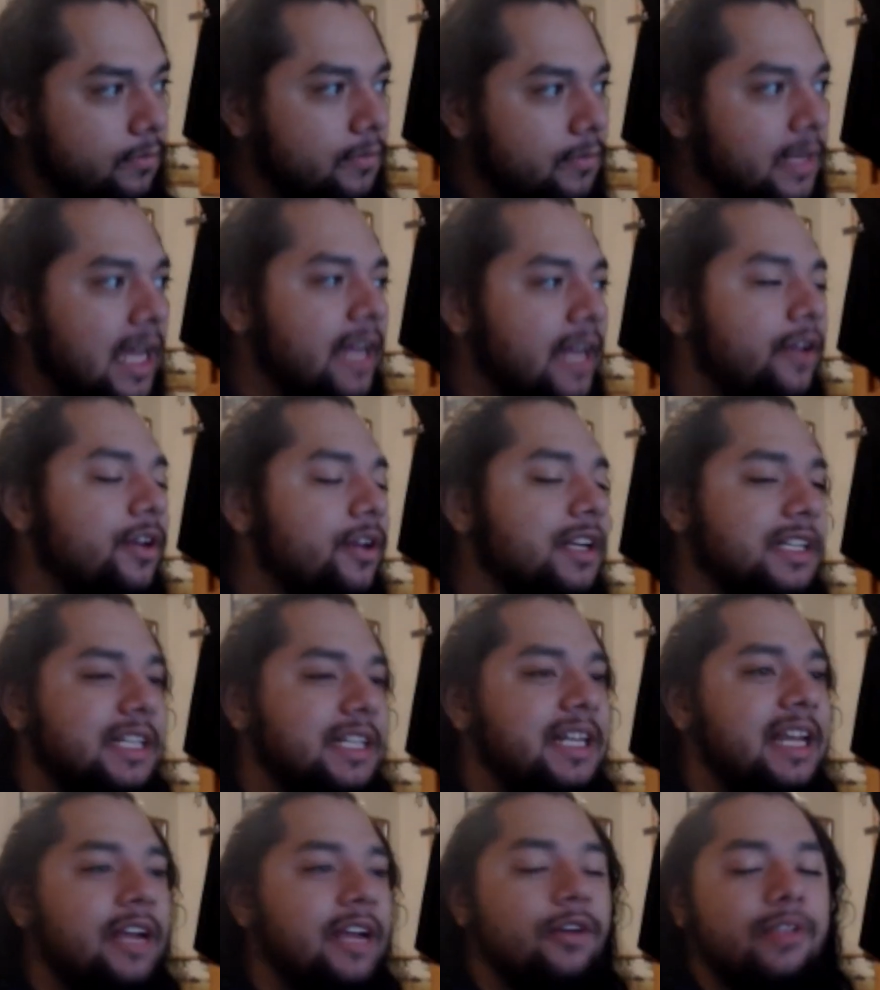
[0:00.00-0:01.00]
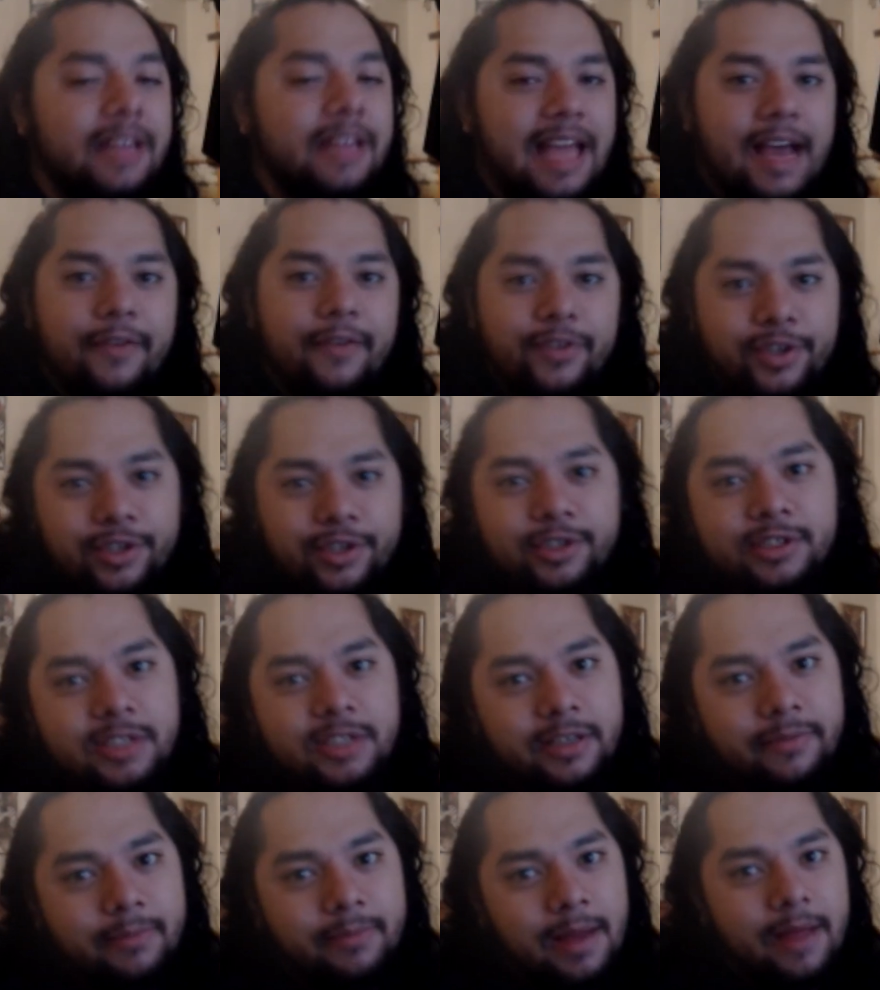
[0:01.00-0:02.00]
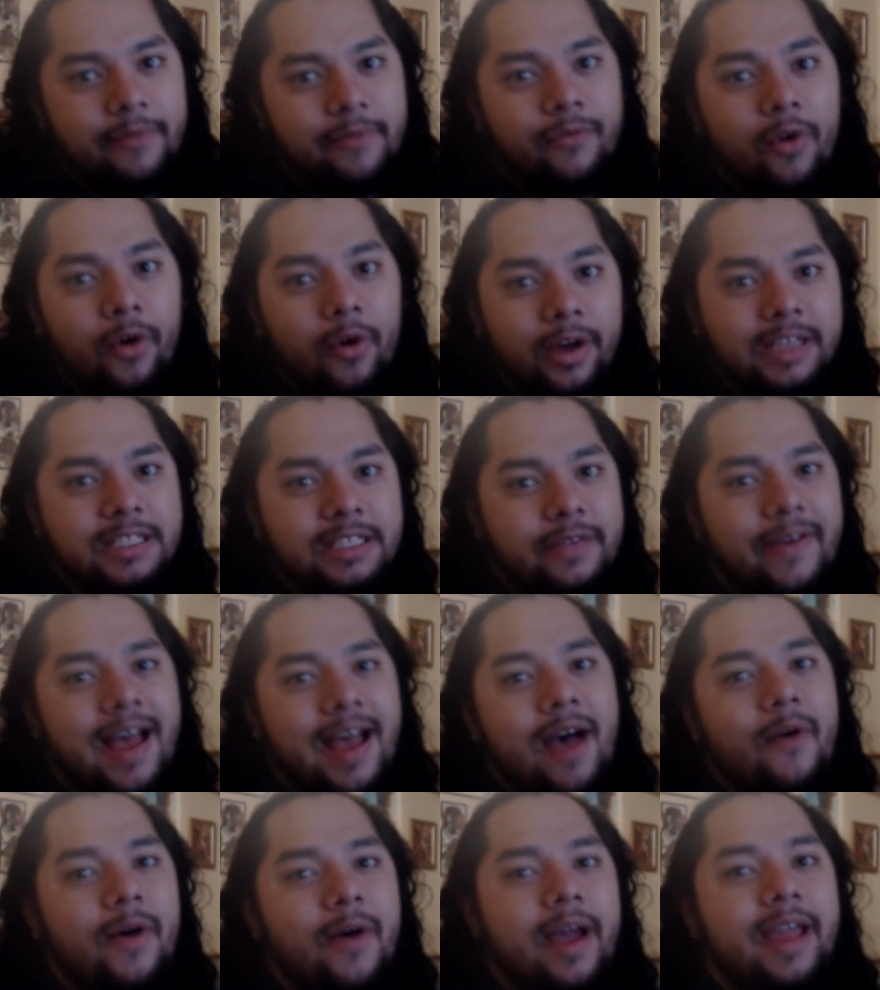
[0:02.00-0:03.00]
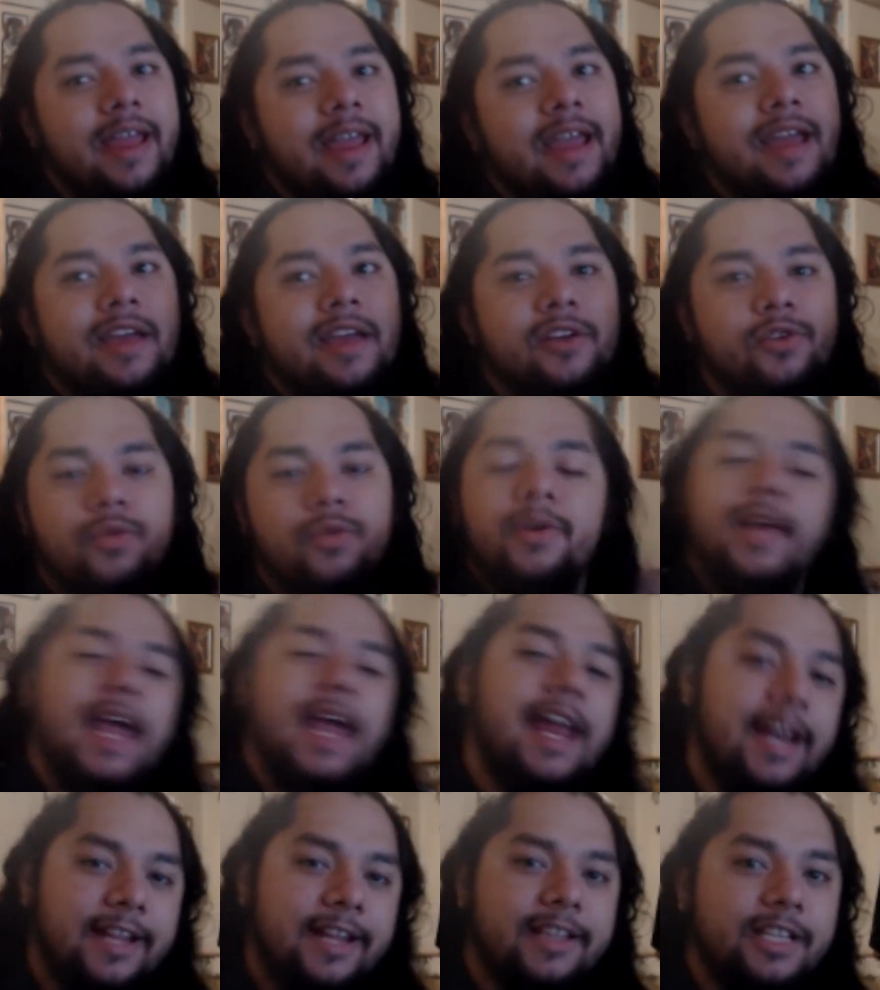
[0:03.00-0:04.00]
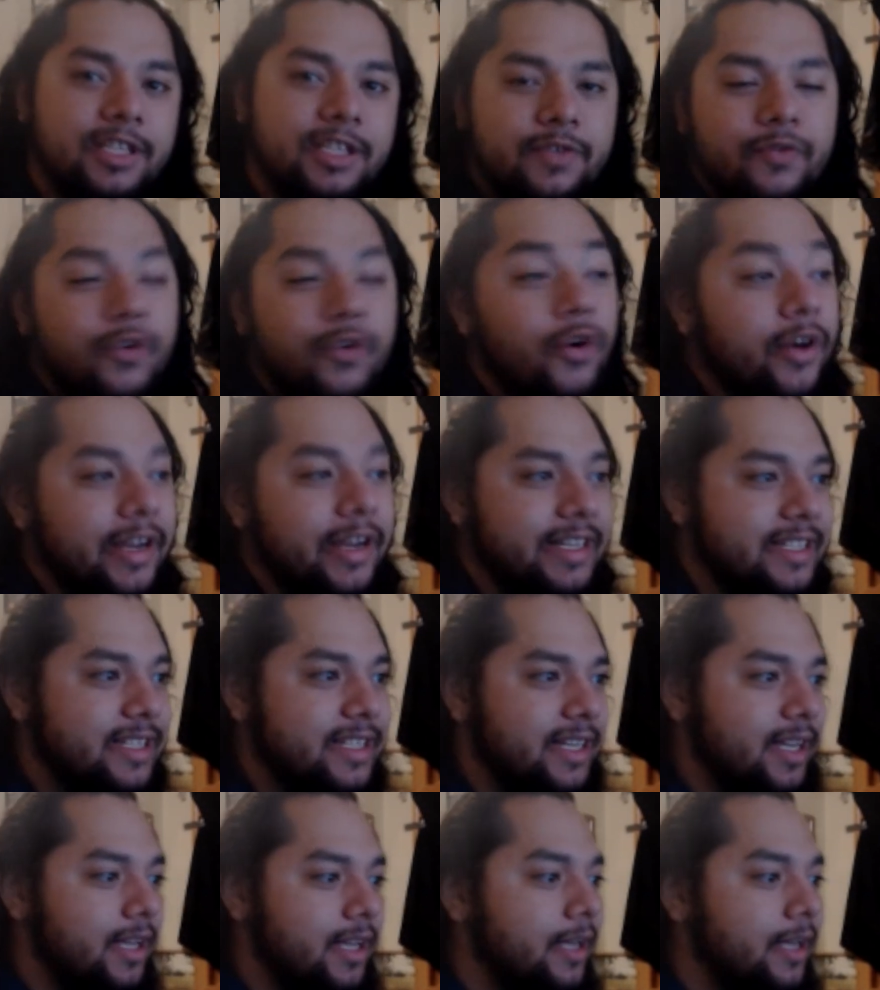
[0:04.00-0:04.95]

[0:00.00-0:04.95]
And you could hear the evolution of my voice, of how I created this voice.